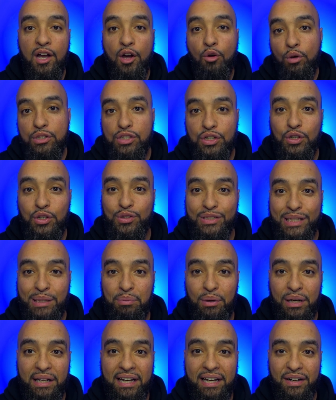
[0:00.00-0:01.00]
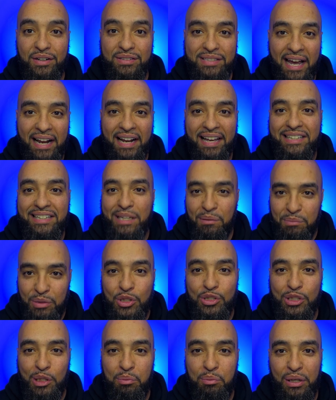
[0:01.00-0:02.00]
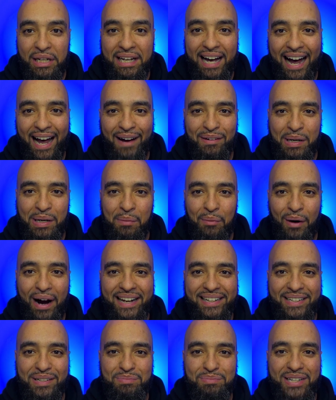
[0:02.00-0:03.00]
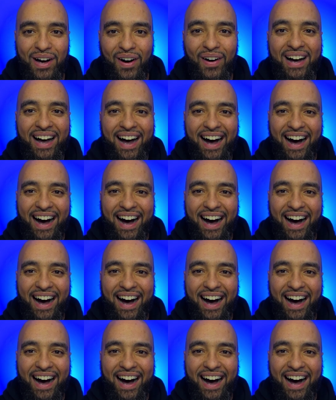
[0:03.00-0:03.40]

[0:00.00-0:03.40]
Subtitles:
which are usually pretty entertaining because I'm usually pretty high when I'm writing them. So